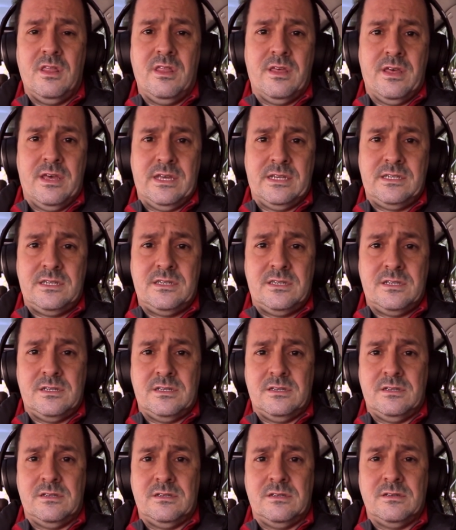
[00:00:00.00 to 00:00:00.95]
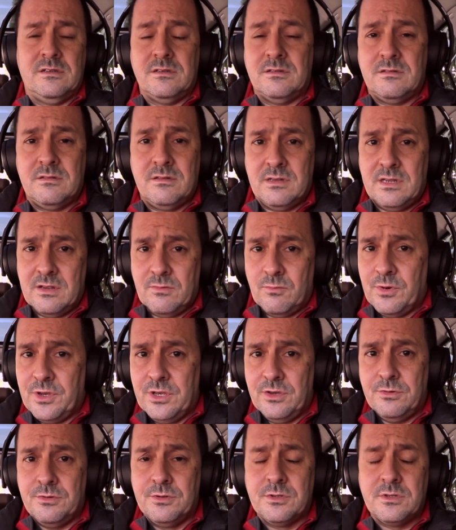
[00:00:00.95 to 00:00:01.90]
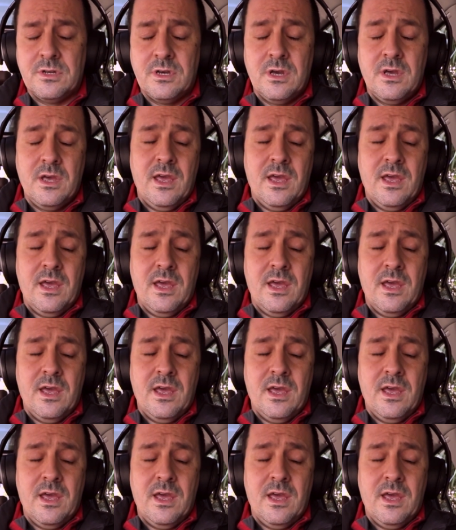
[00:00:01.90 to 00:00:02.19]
that uh, that we use,